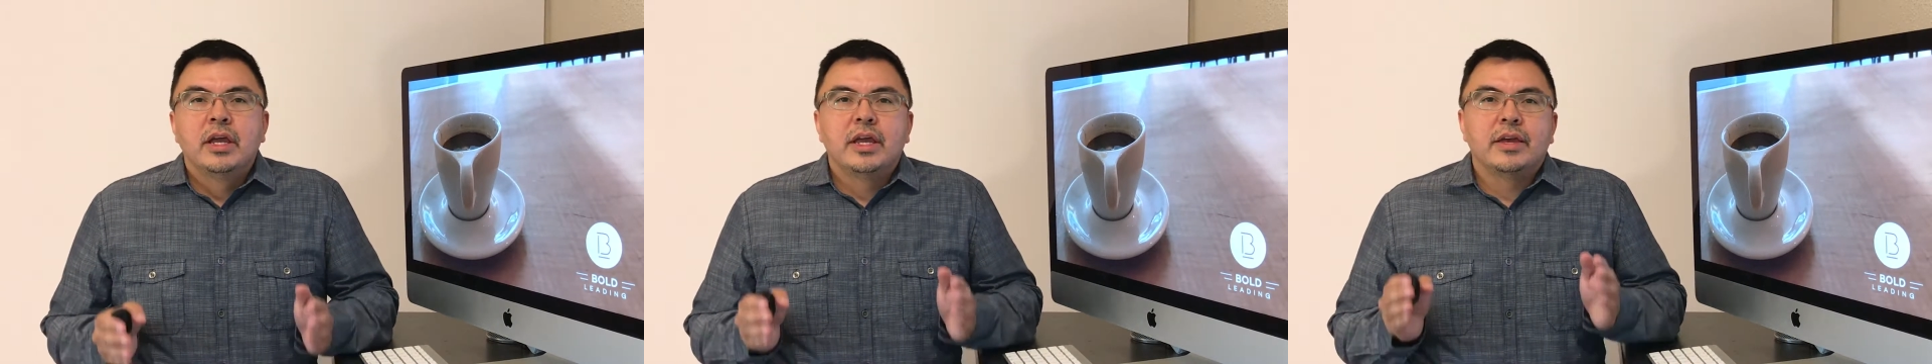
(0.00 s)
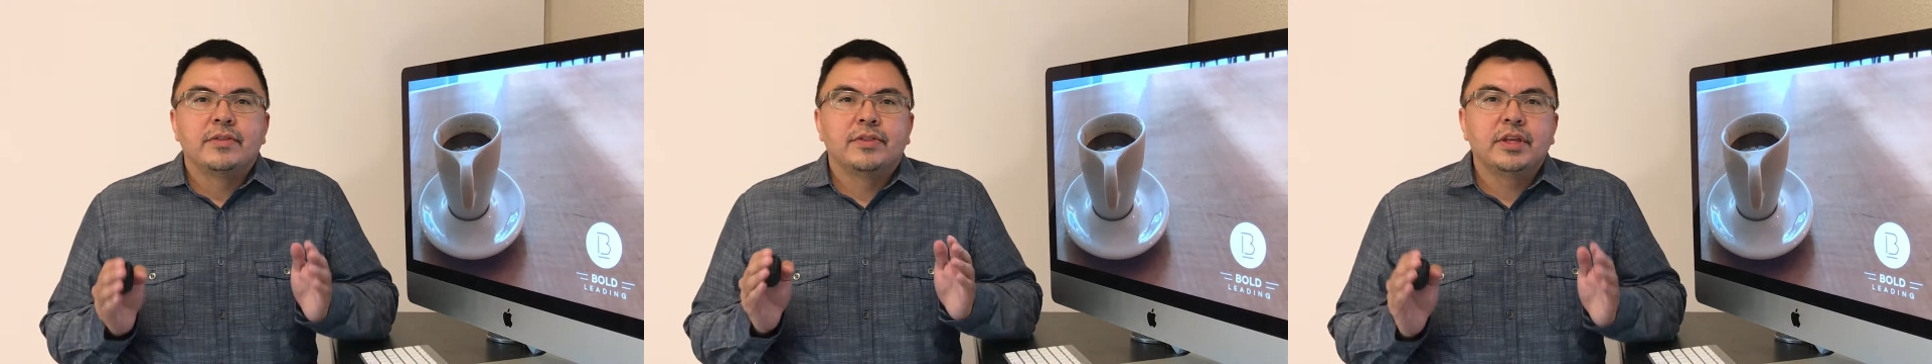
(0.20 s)

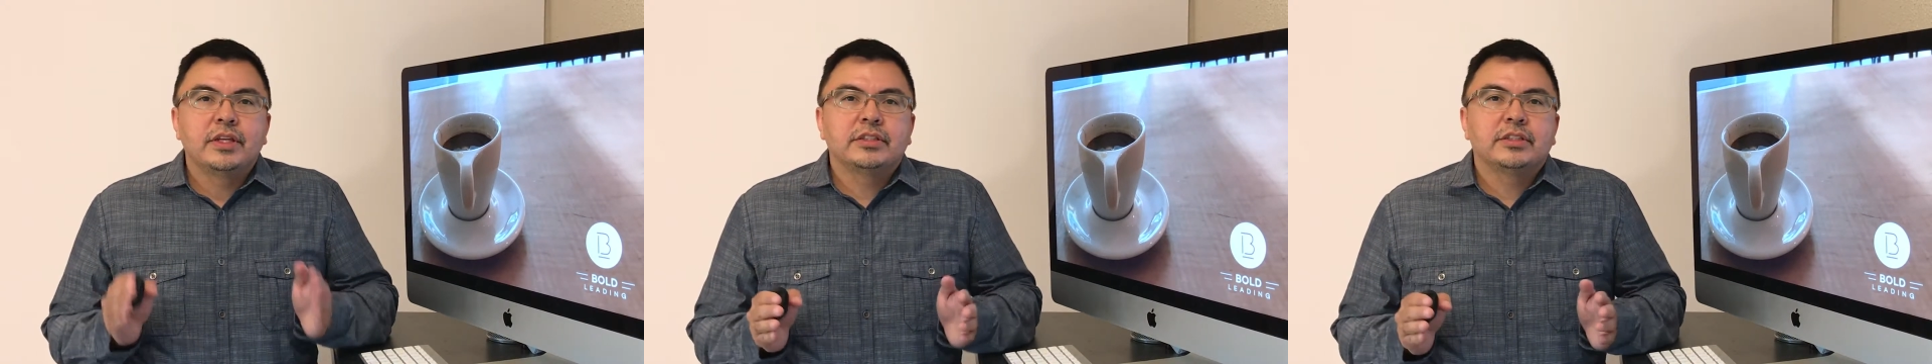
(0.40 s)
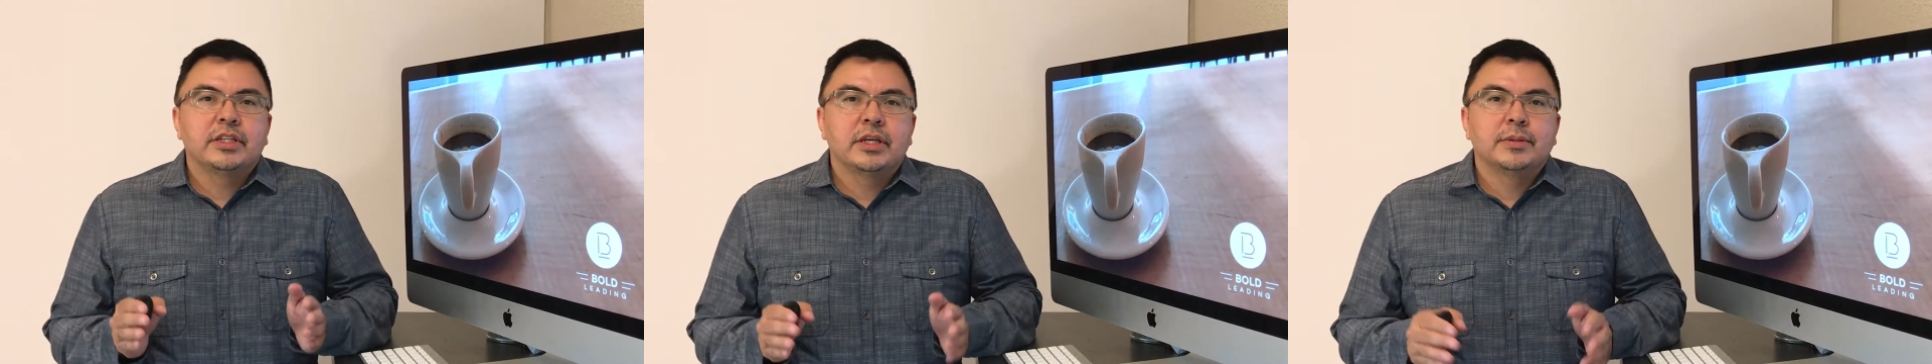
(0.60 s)
and
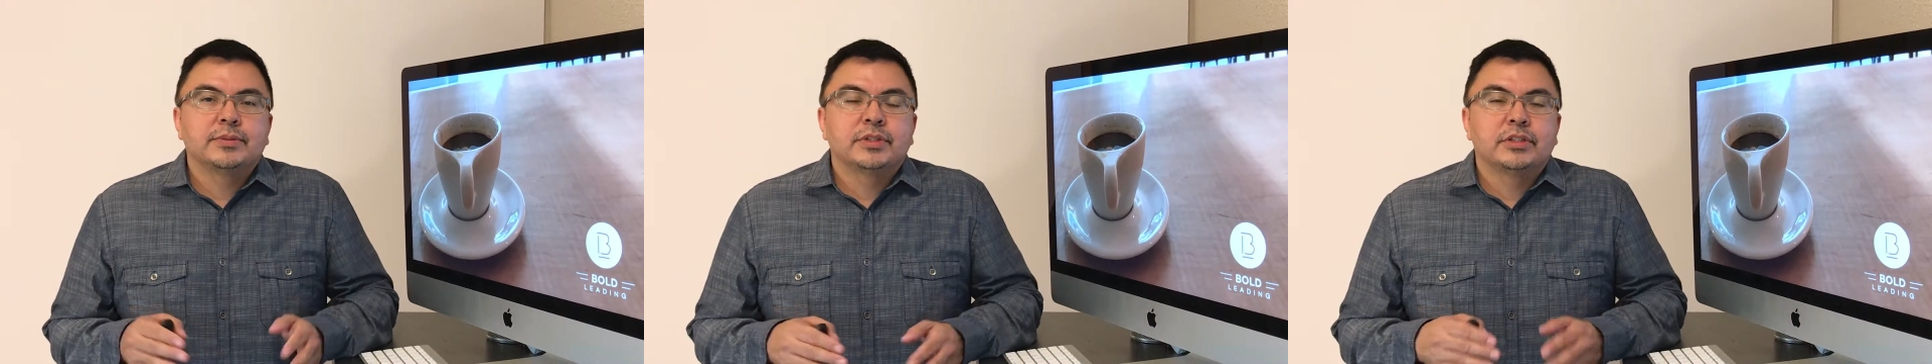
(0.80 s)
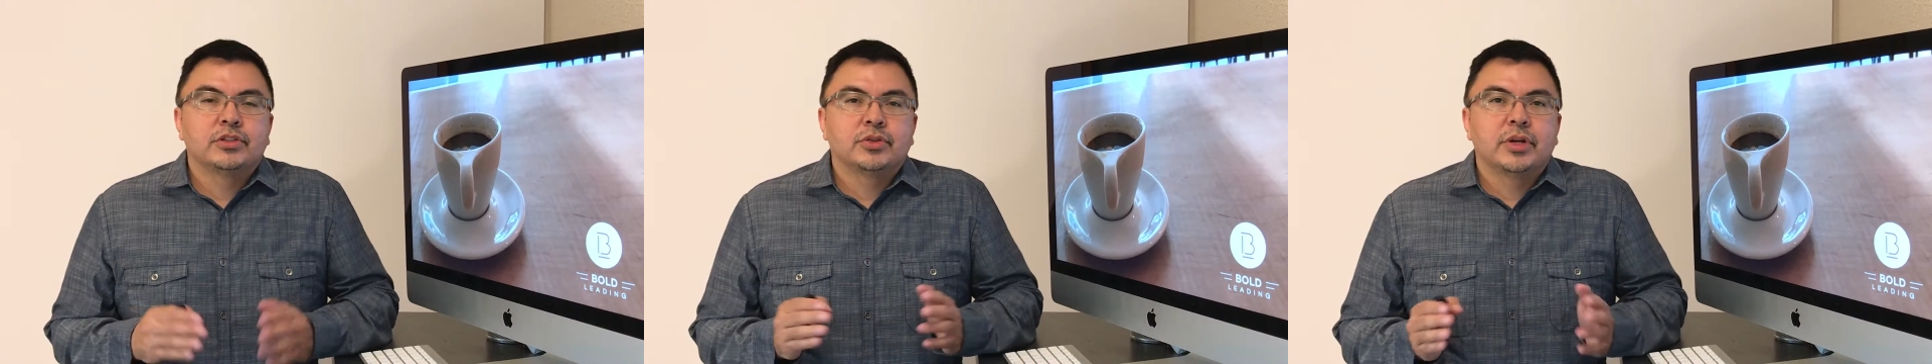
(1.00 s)
these
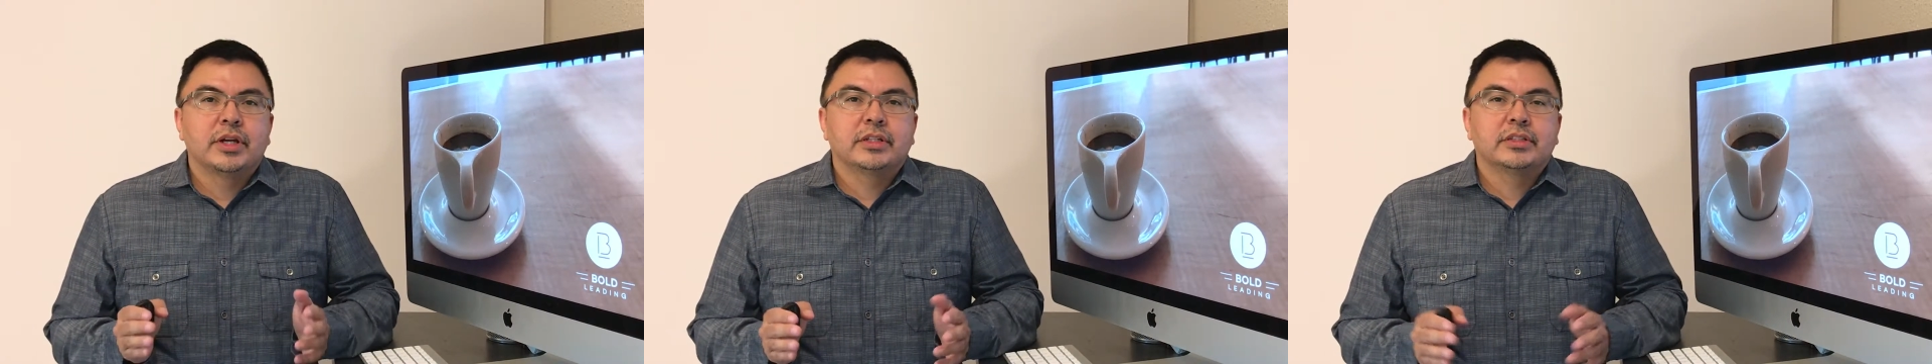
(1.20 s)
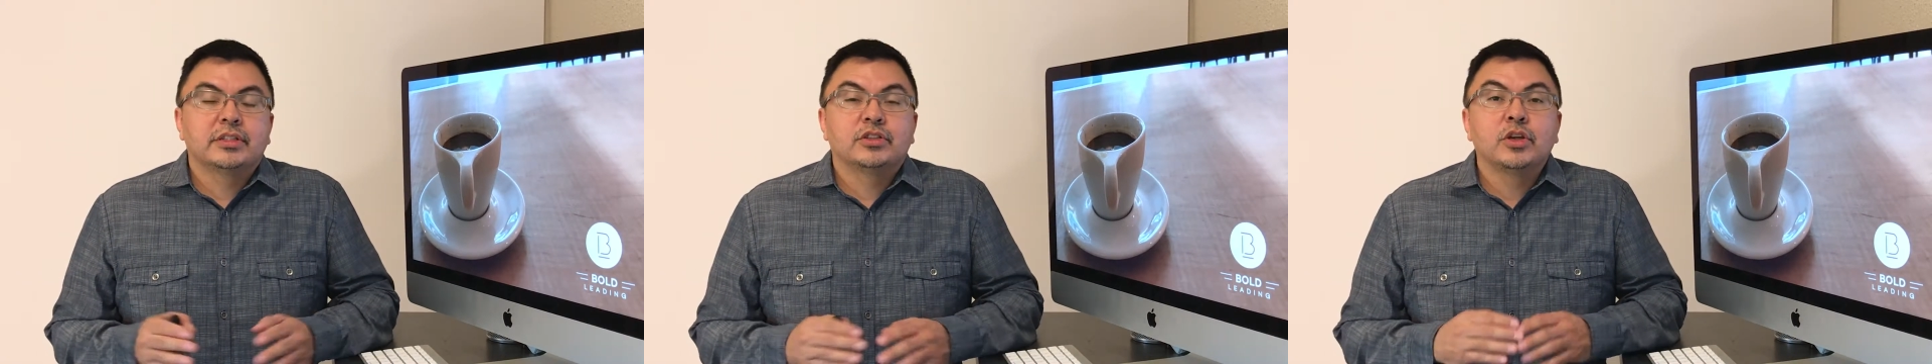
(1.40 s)
tips and
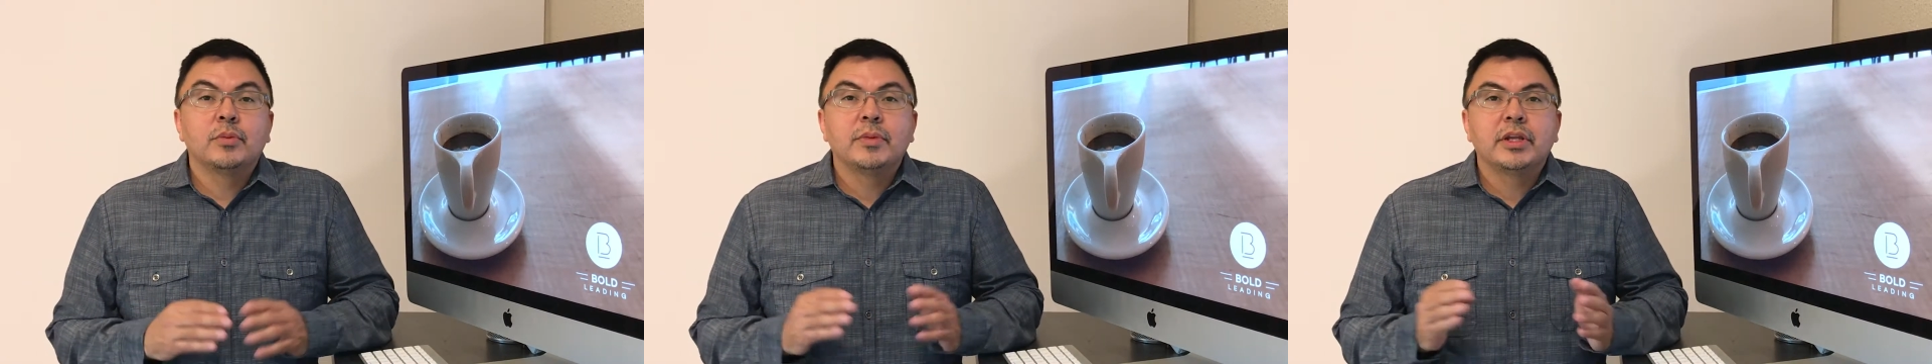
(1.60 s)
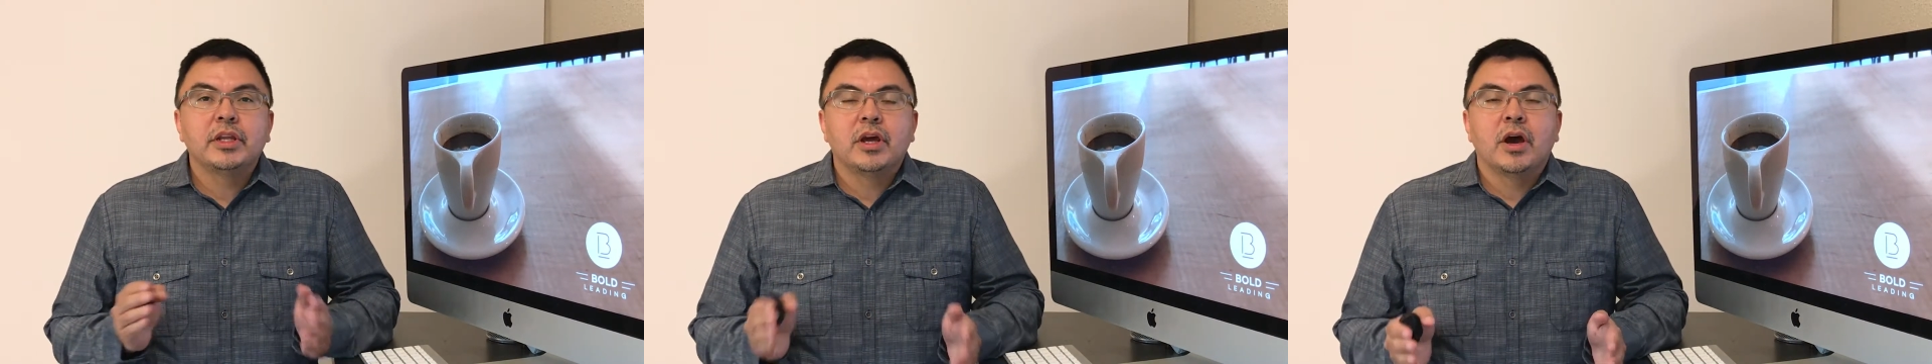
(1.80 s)
tricks and so
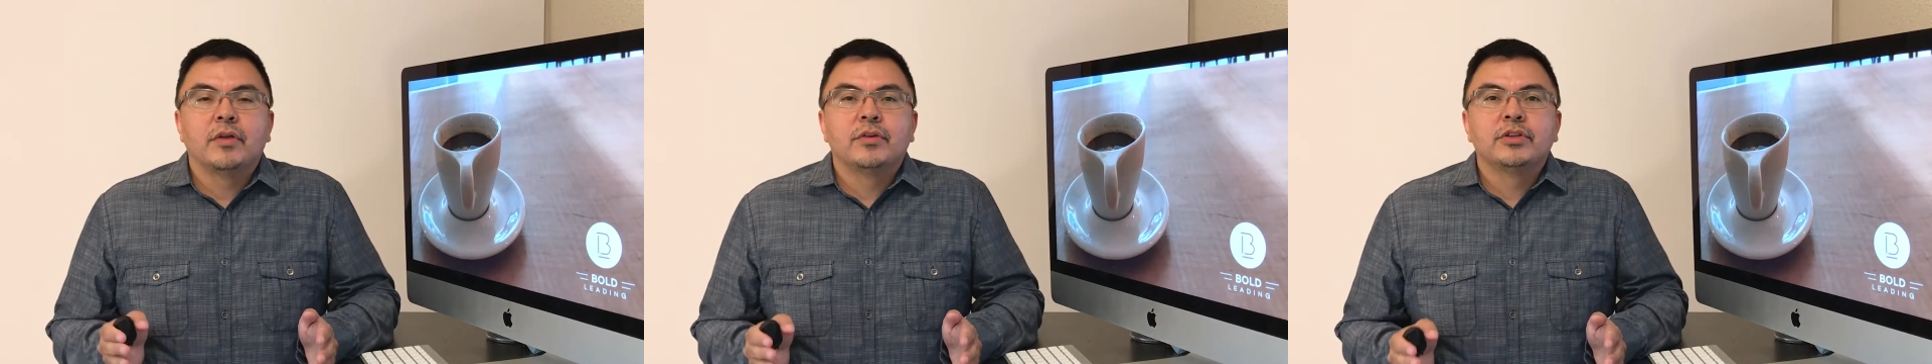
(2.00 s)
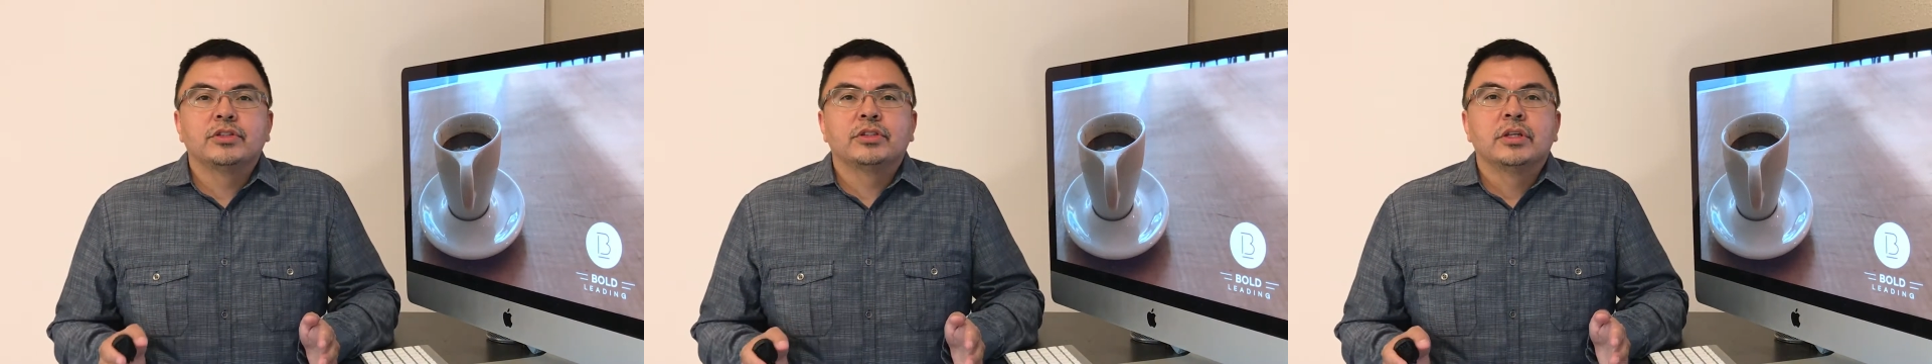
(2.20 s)
many
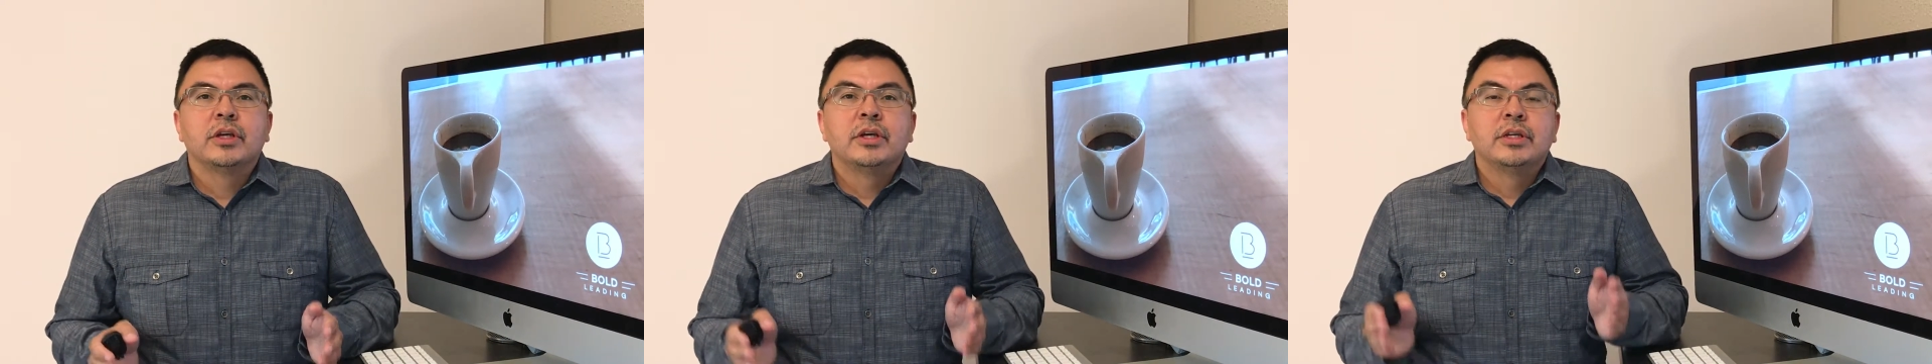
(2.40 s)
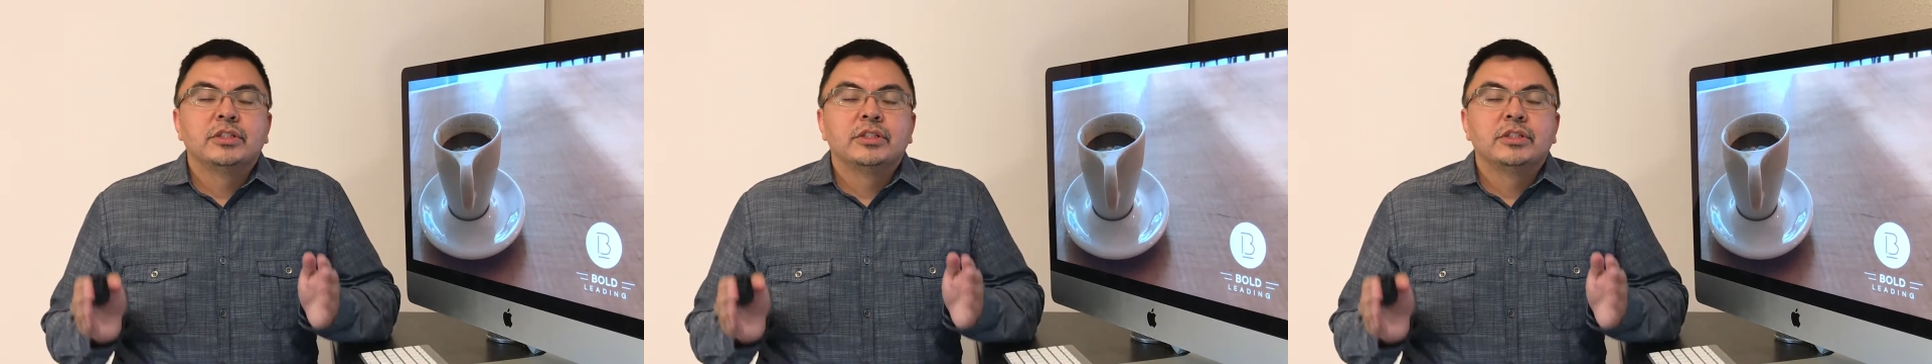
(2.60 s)
others.